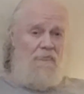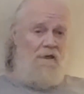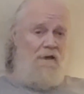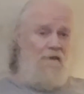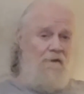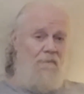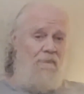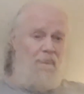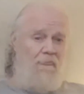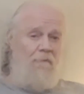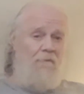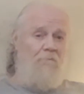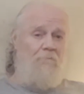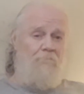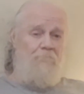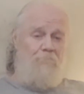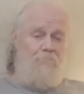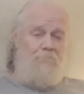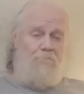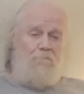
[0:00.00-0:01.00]
Okay, so
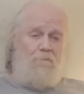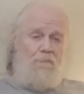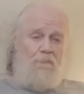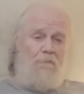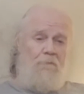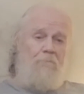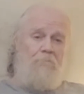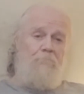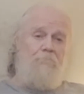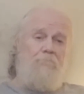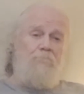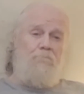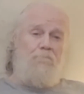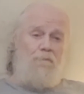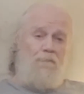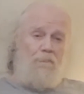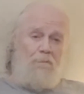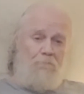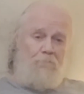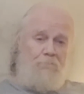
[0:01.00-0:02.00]
your place
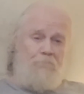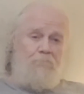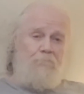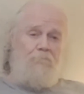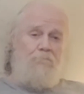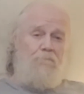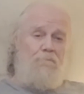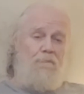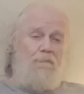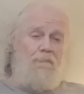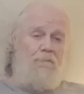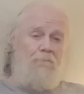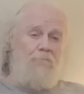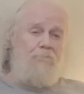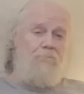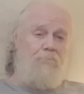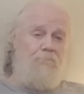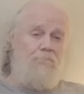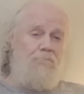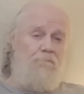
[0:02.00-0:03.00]
here, you've been here
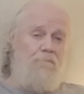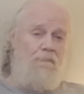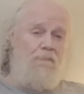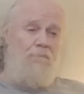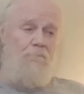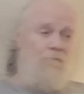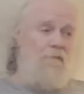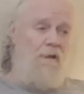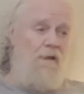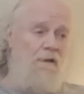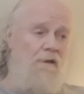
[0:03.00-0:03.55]
how many years?